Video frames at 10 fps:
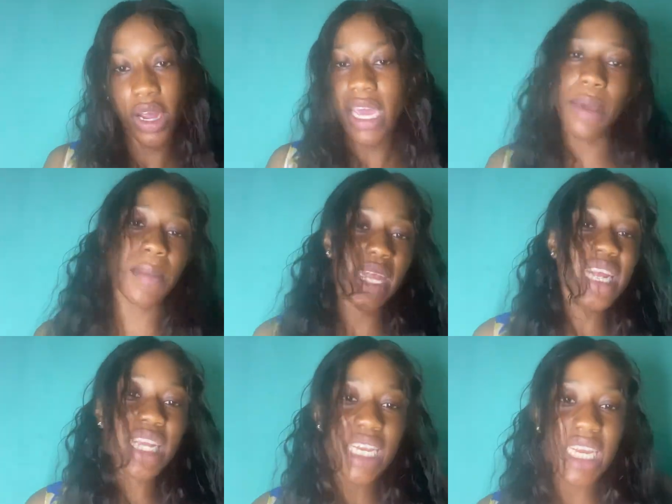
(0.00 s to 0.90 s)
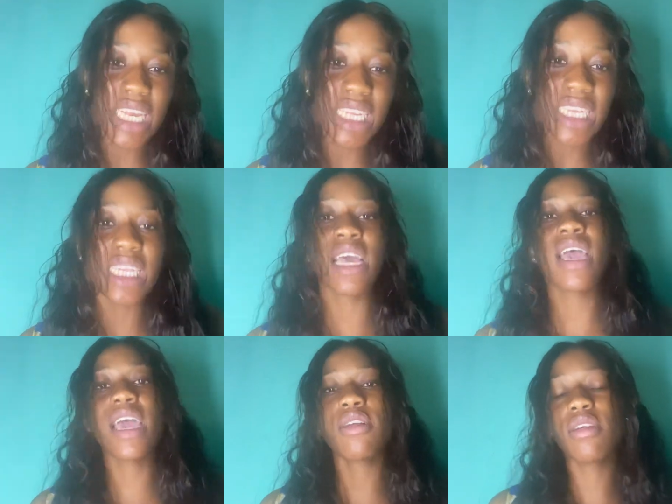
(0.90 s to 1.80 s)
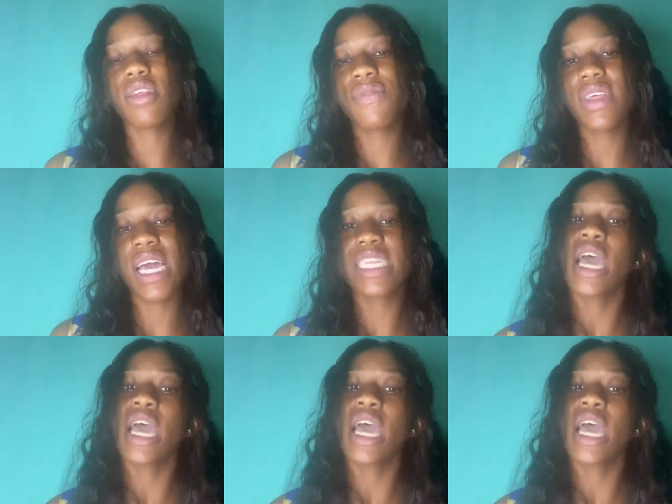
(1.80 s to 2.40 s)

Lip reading: immediate needs and all of that,